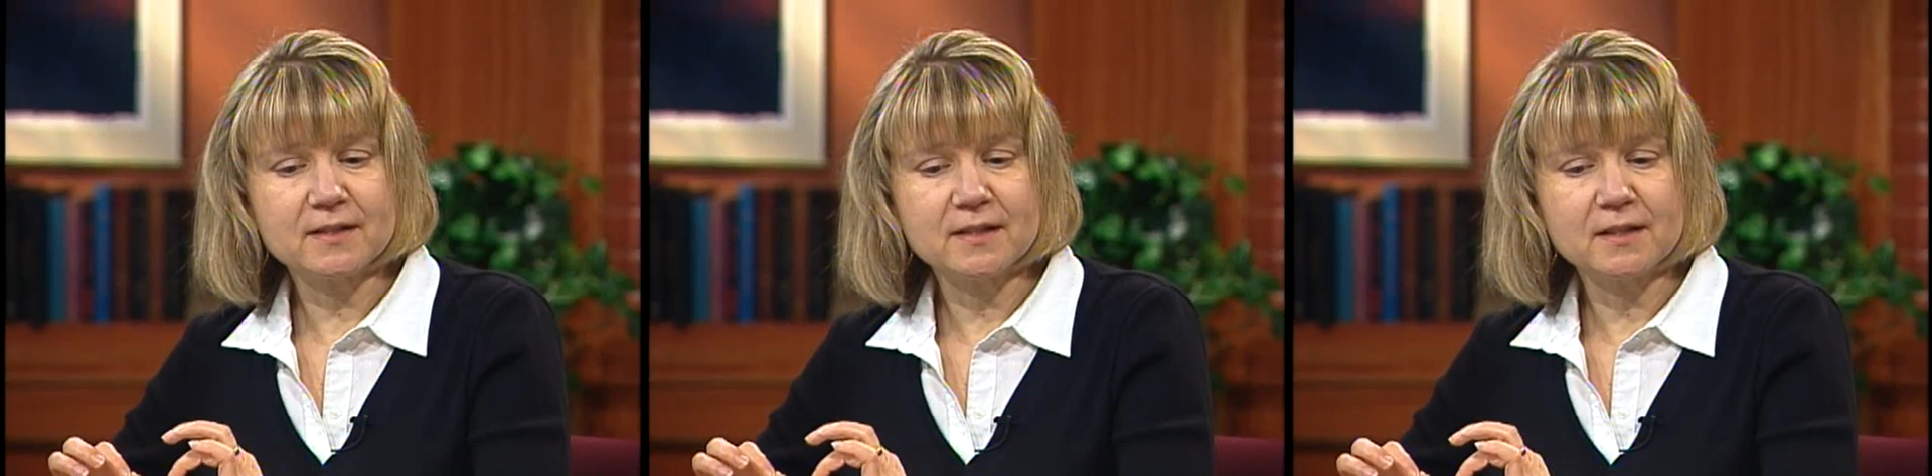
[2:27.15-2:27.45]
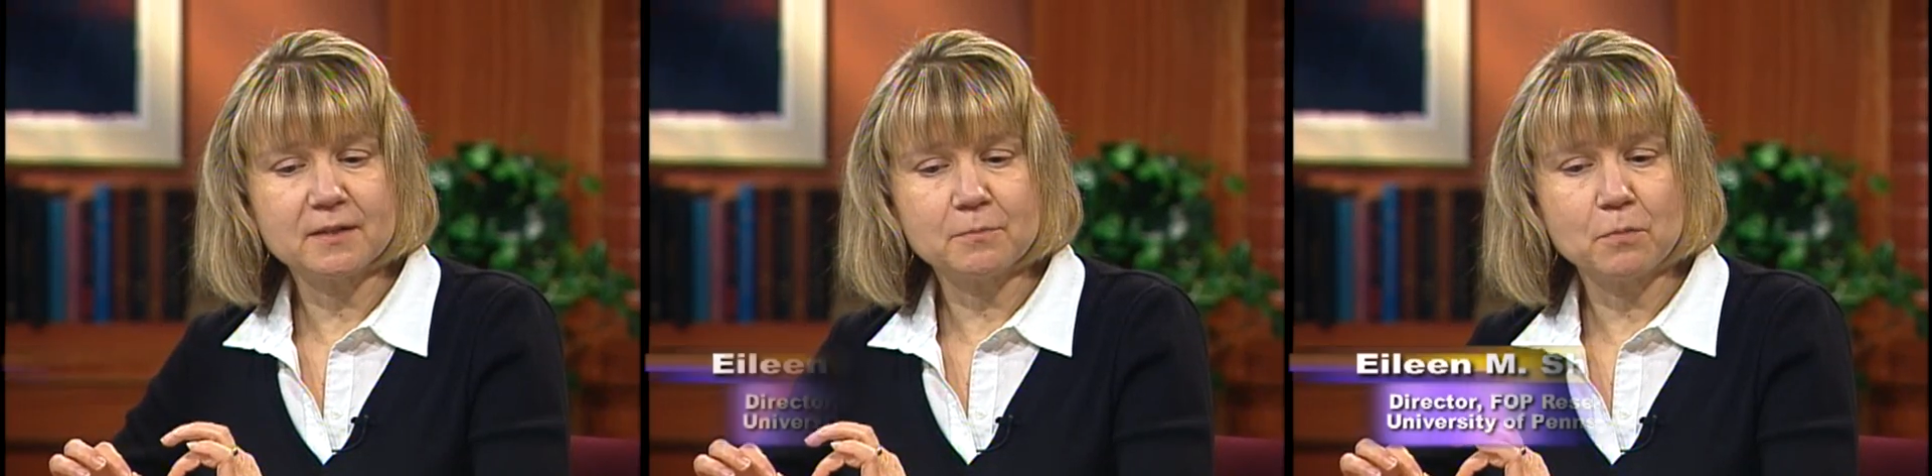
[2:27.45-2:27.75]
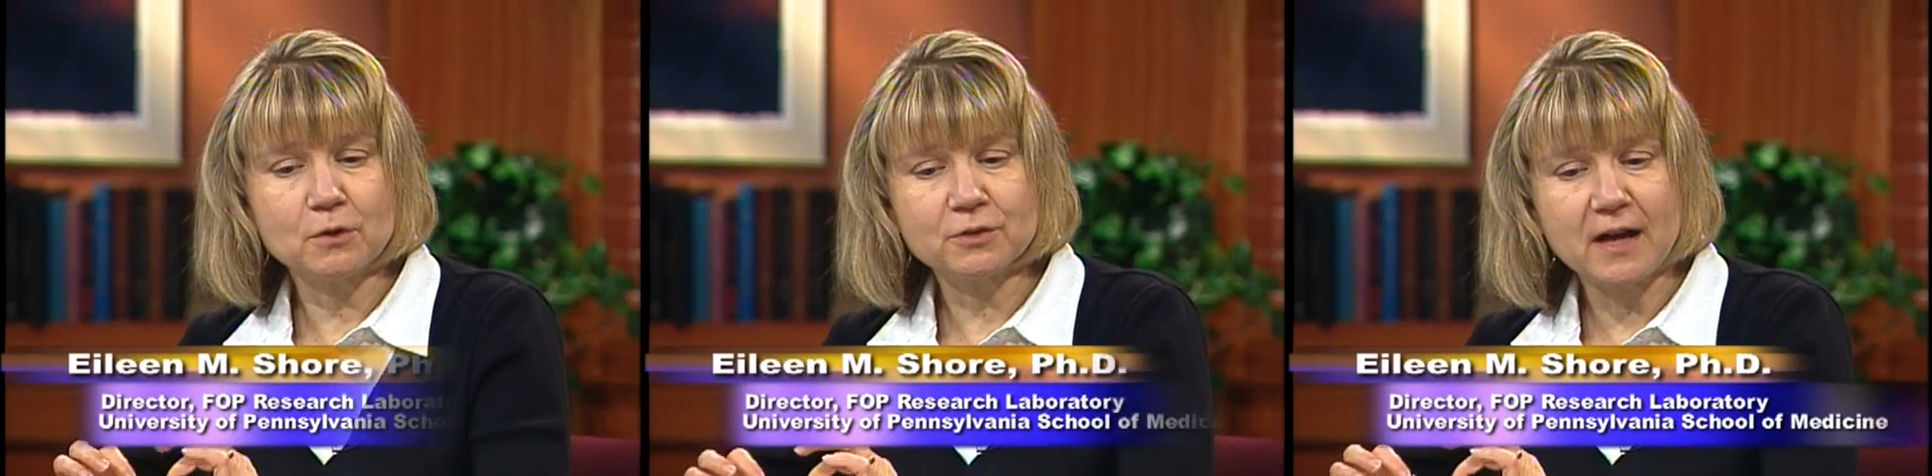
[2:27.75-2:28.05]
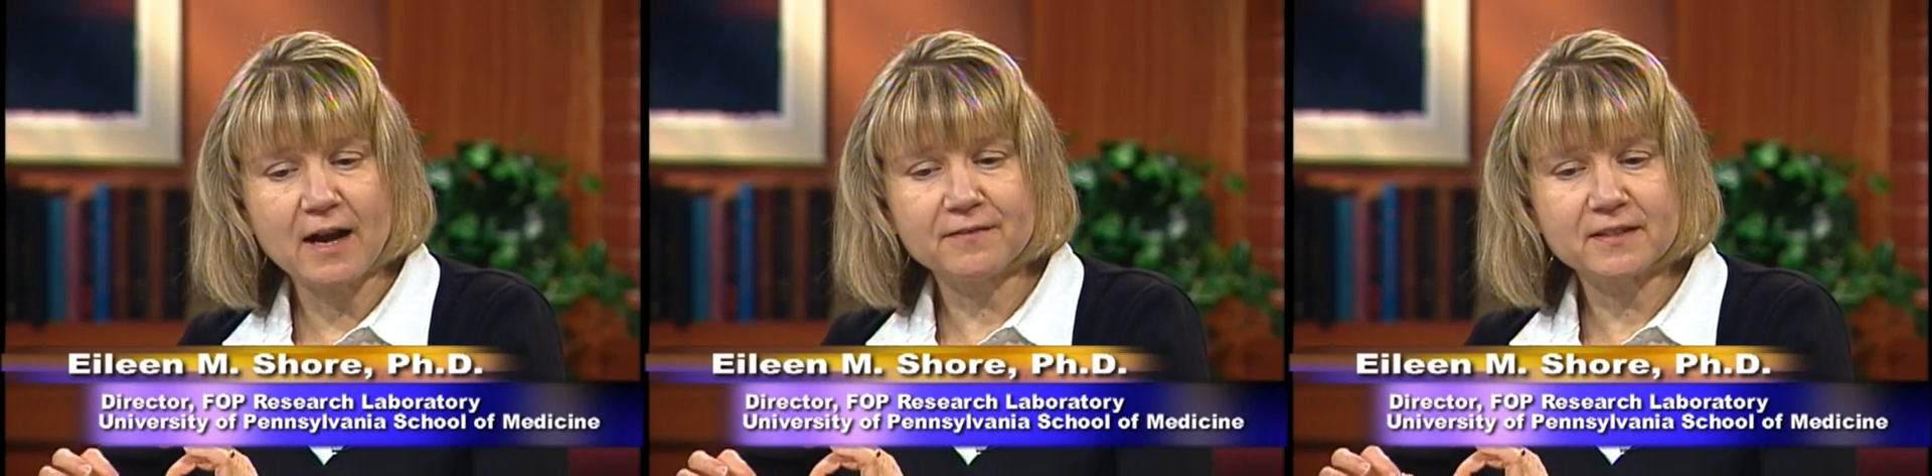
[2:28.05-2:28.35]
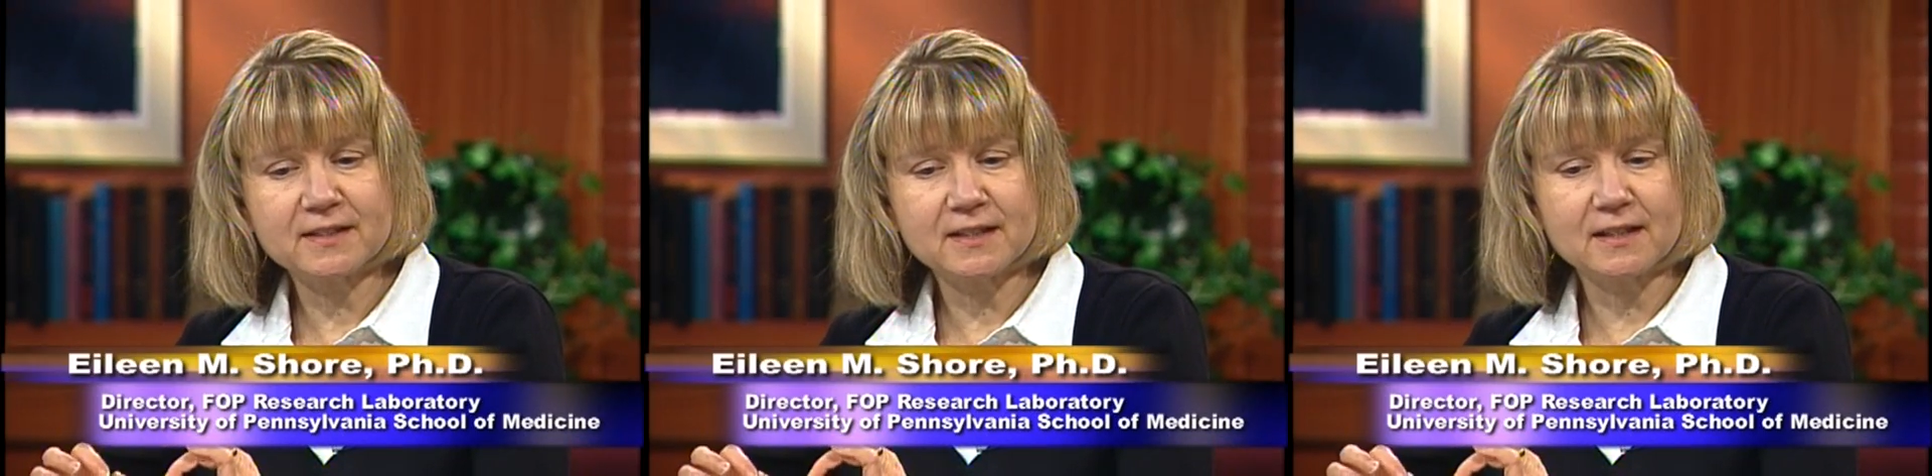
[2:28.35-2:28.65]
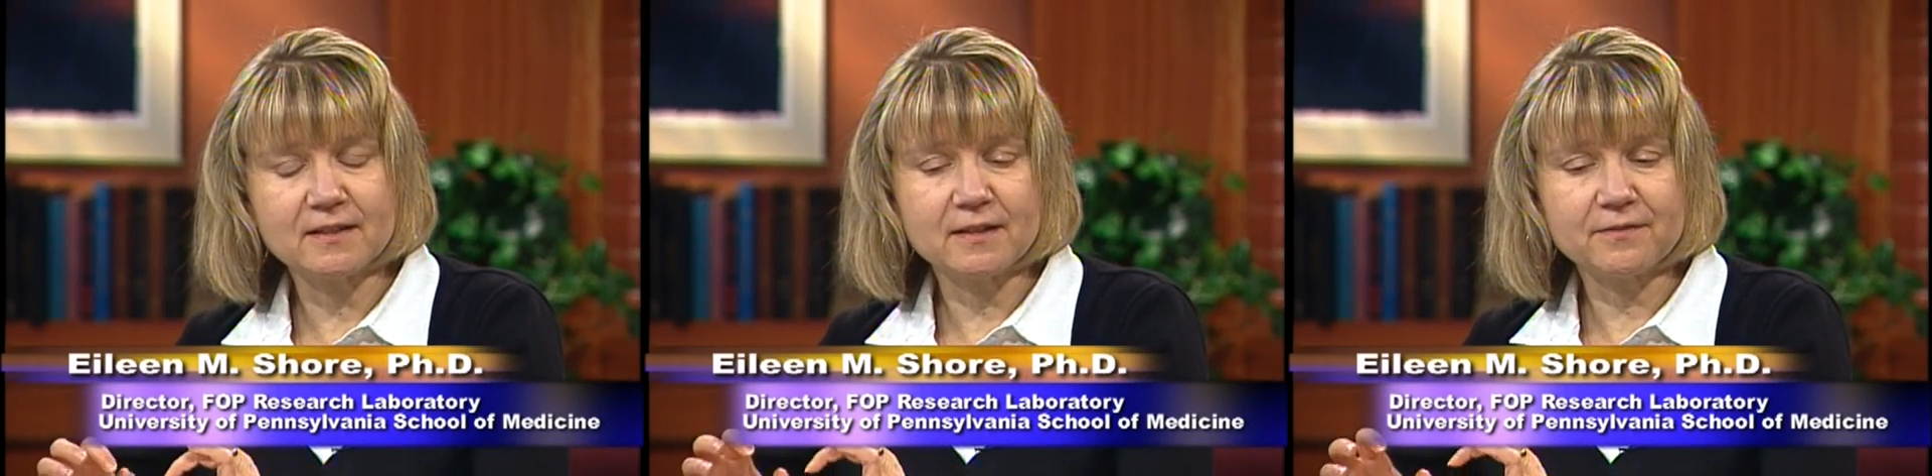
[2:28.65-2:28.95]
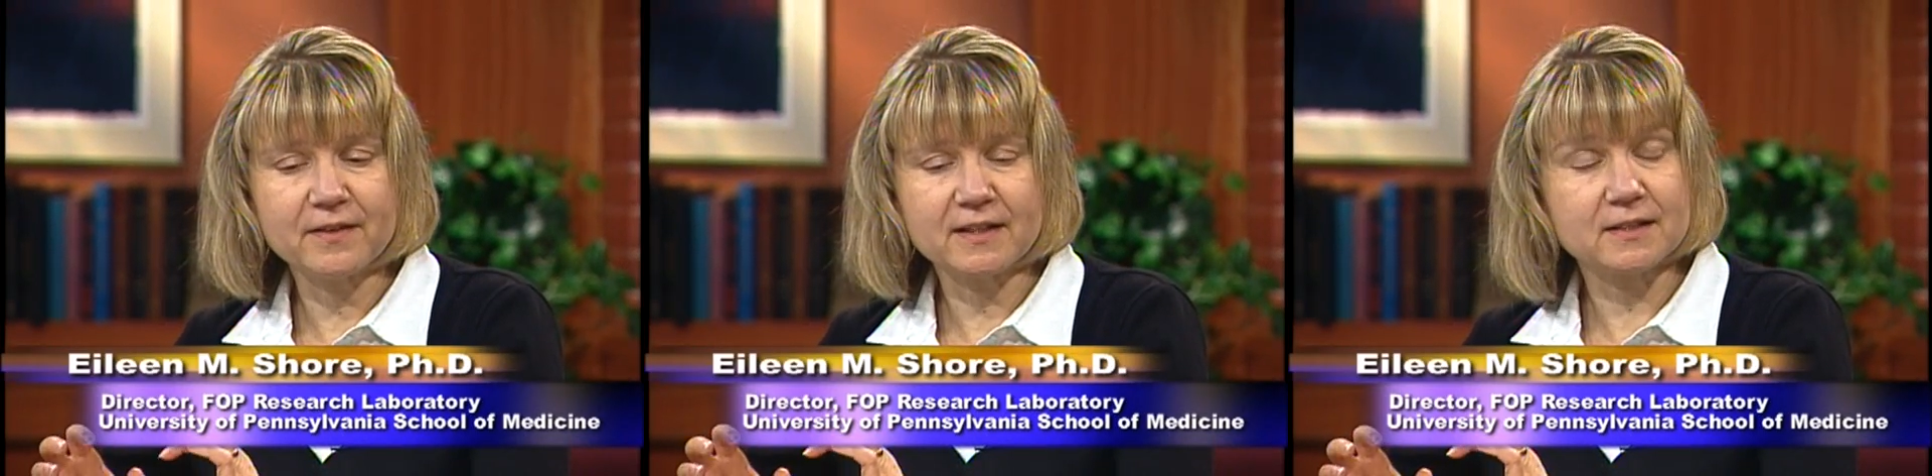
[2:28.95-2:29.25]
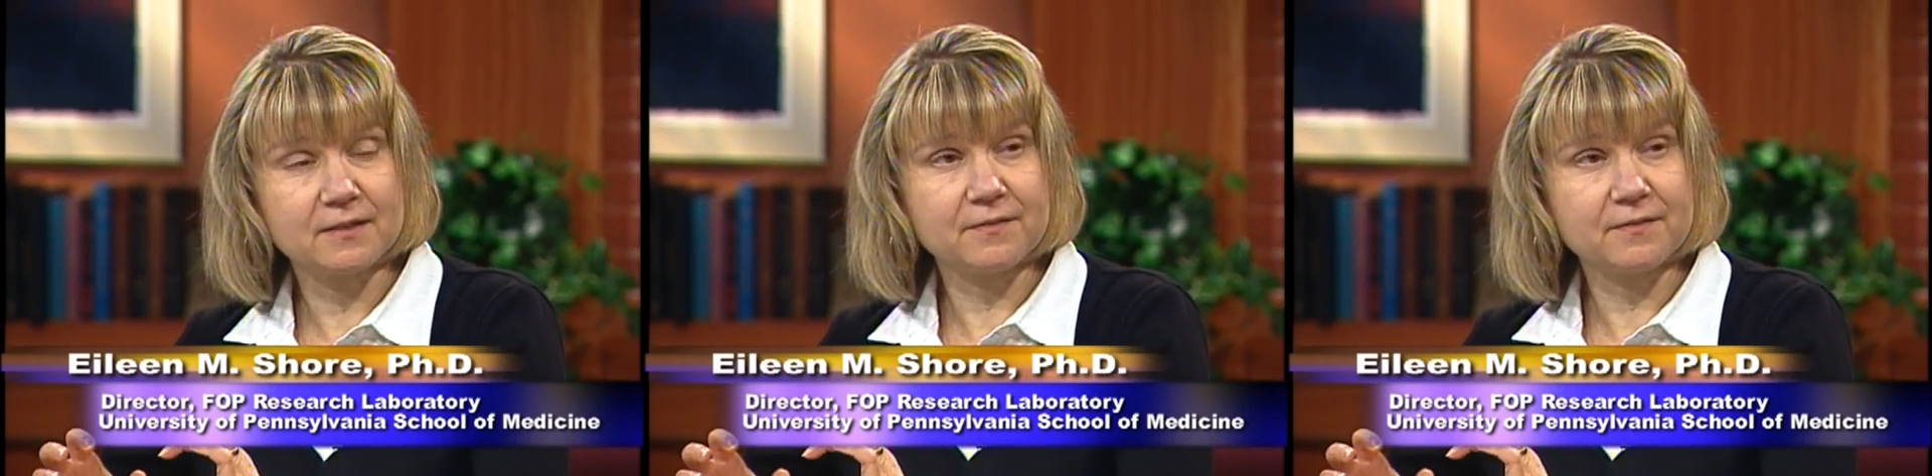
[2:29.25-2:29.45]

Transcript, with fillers: see most obviously the effects